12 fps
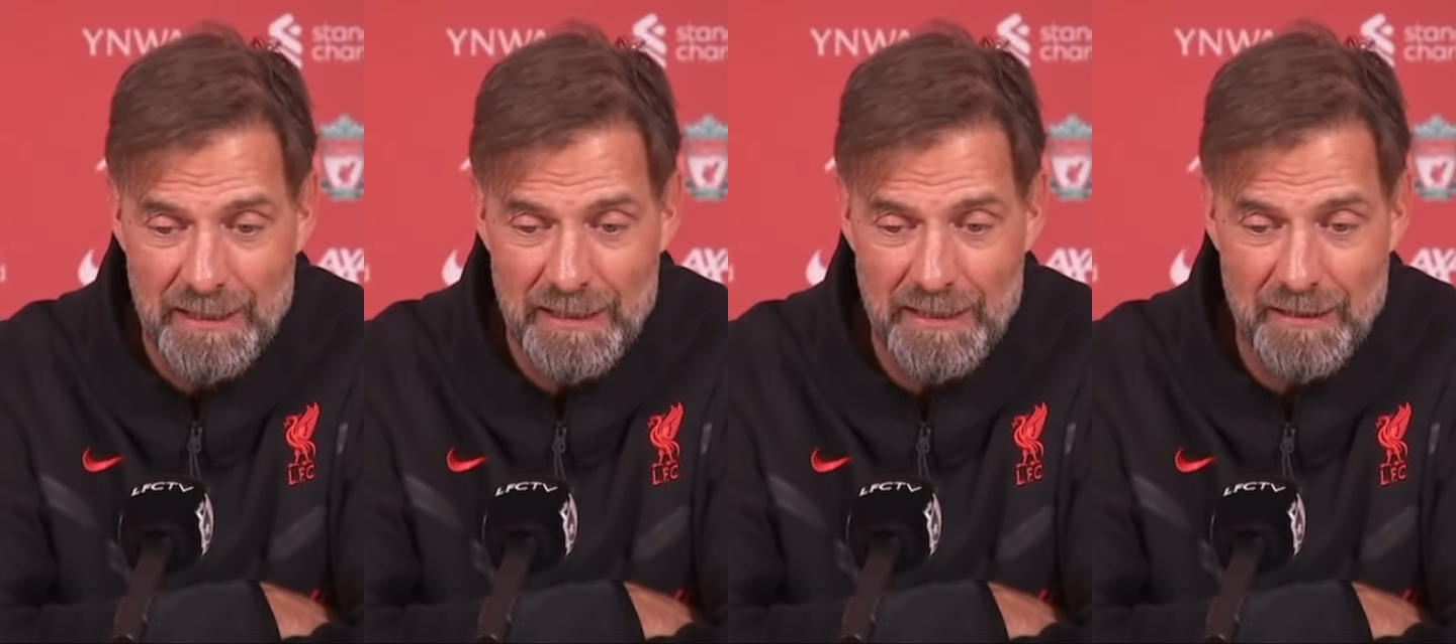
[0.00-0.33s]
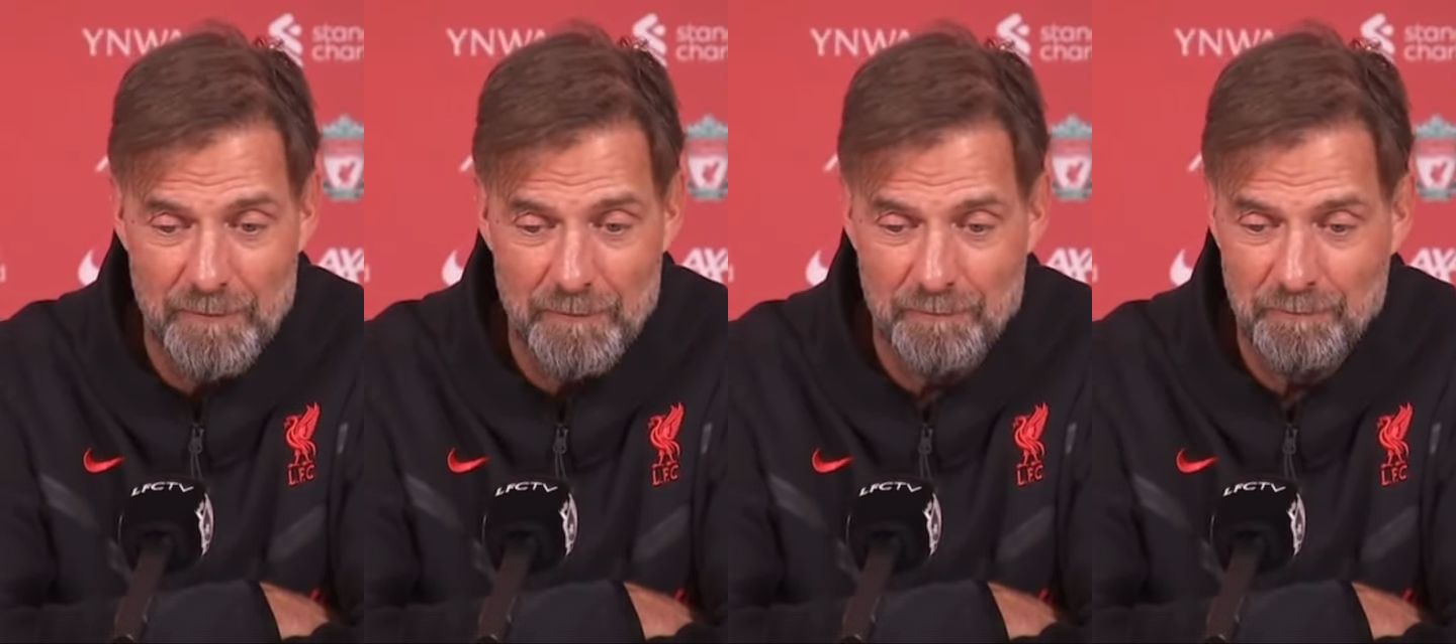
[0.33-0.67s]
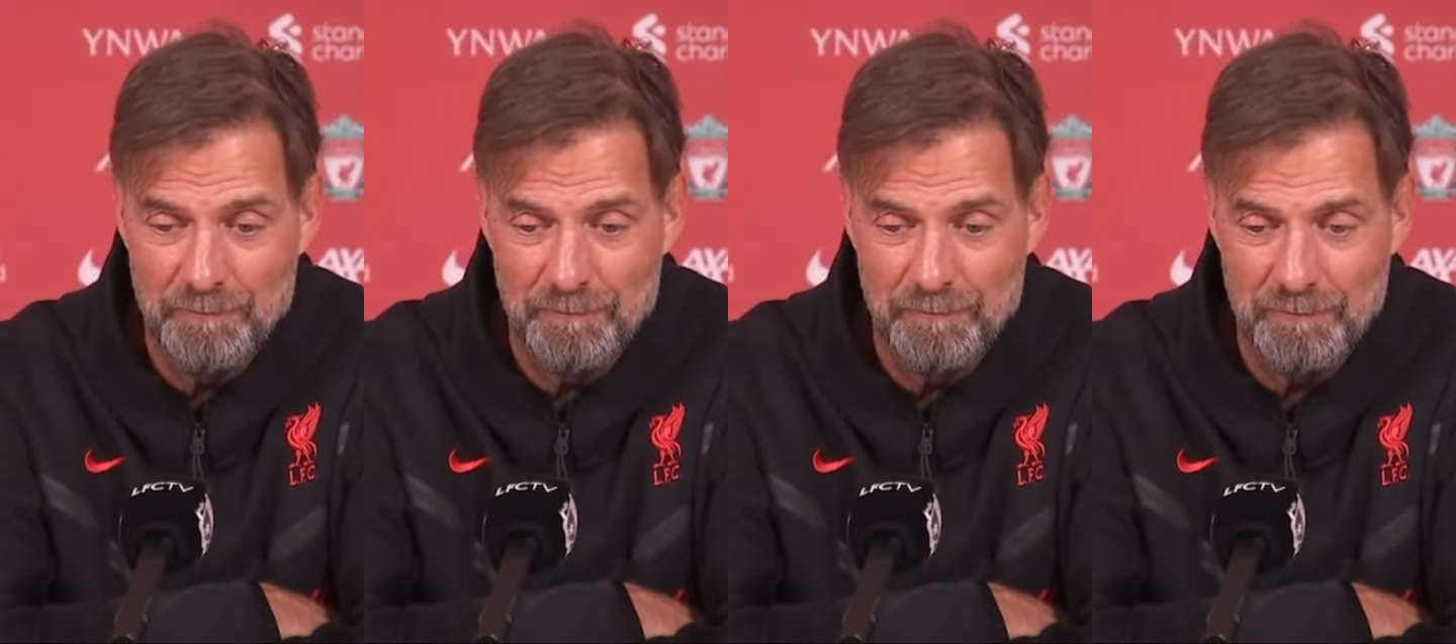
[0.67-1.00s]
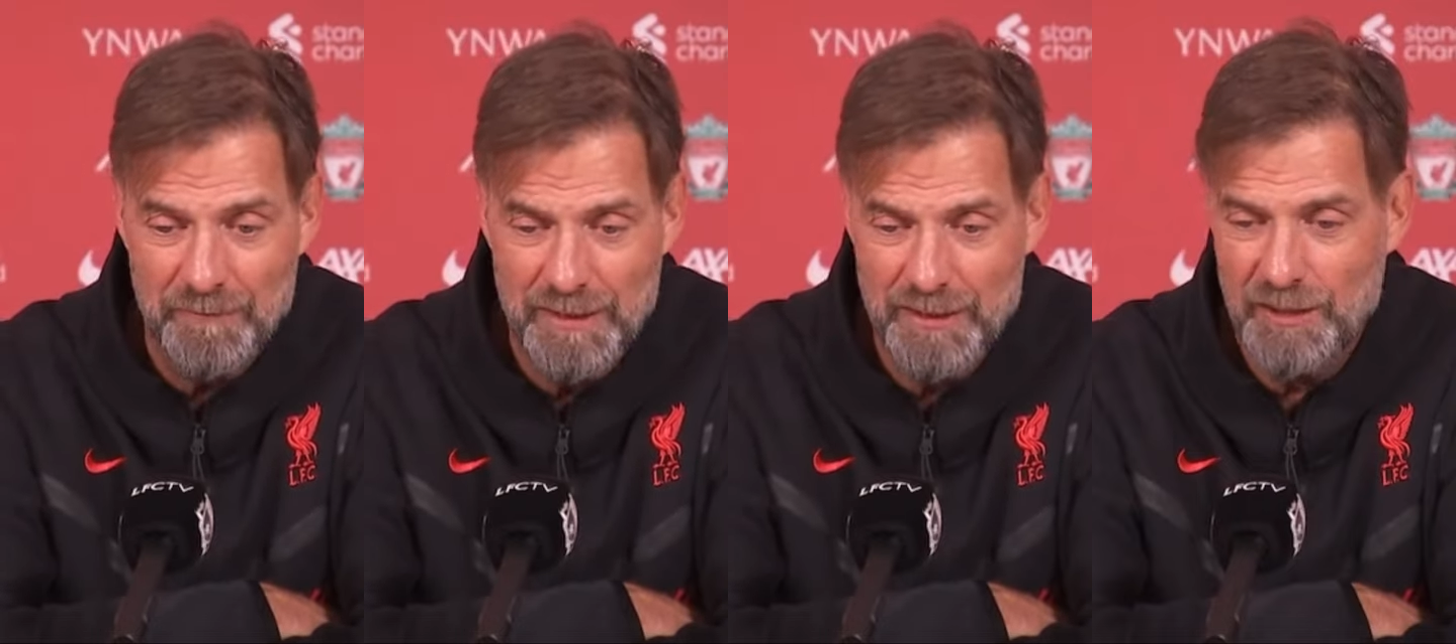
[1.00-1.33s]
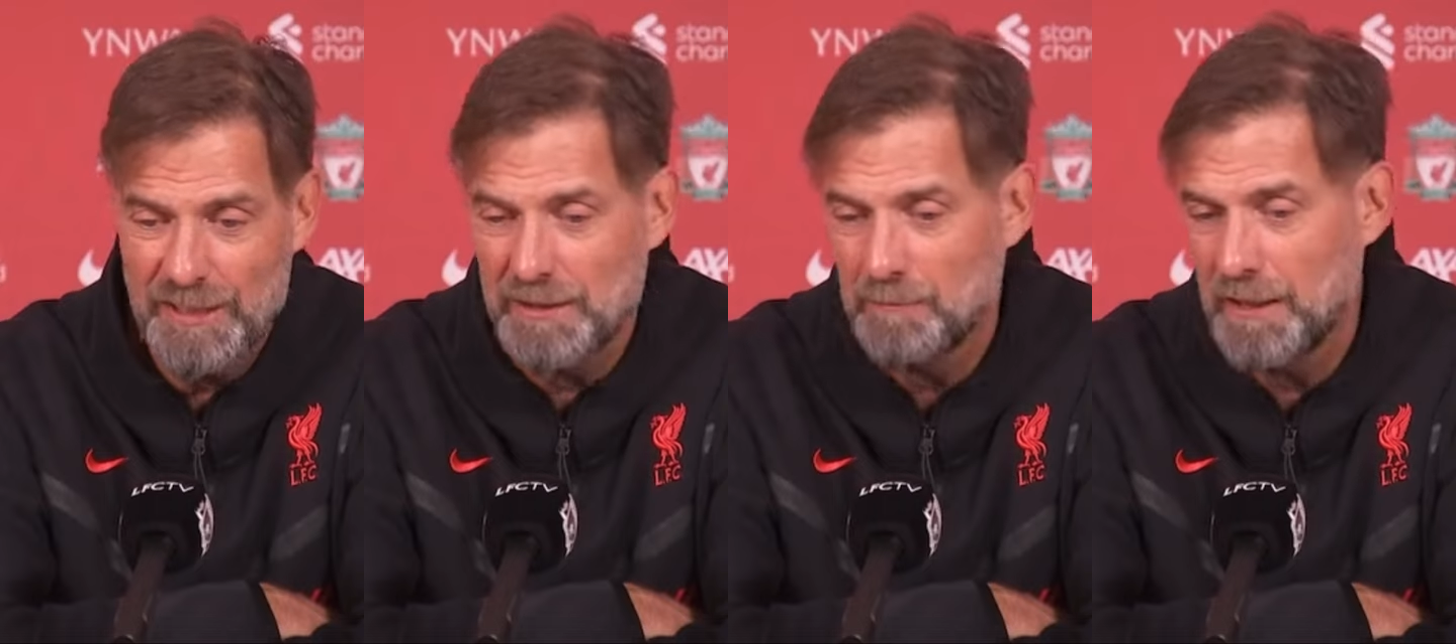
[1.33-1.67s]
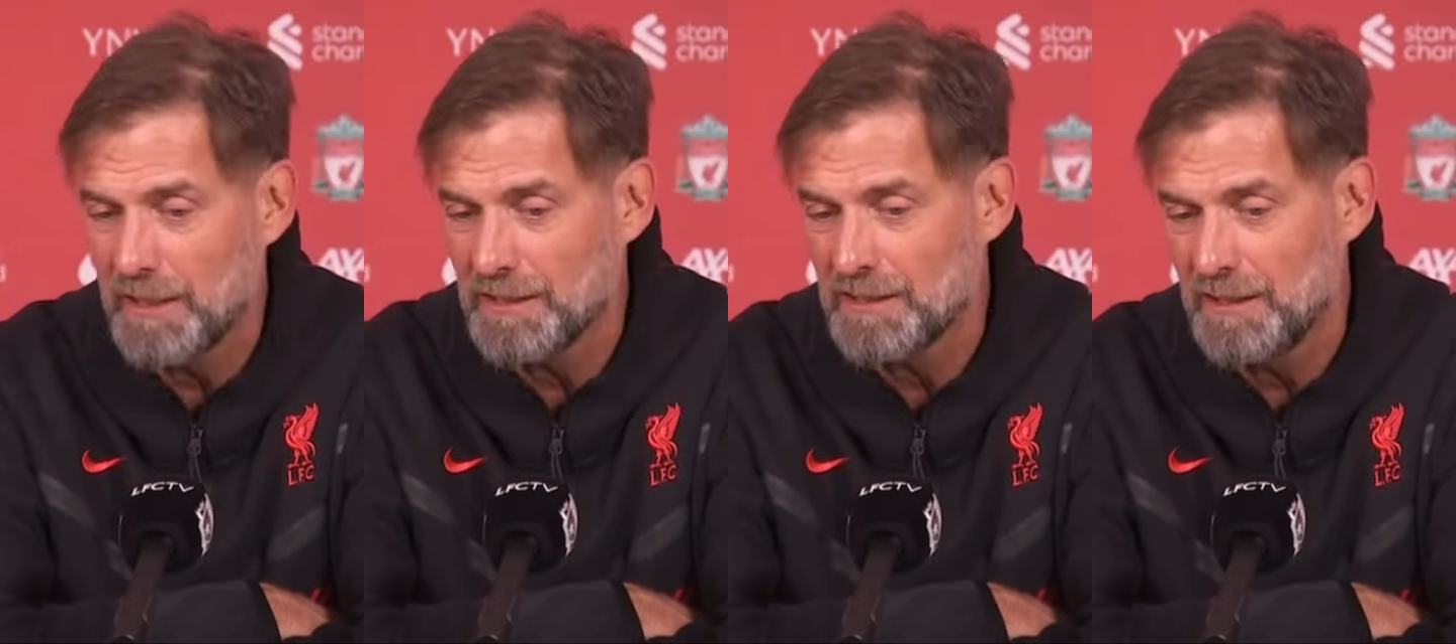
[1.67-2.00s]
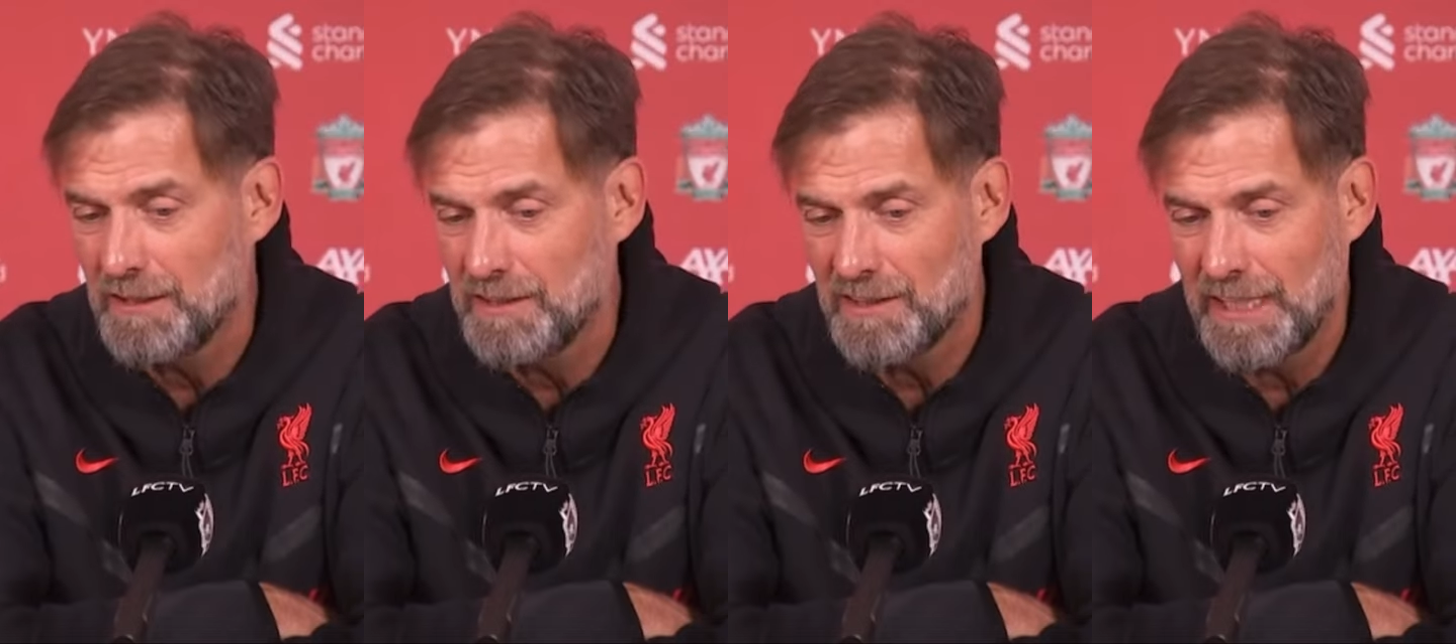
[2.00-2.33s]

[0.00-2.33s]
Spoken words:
The interesting part is that his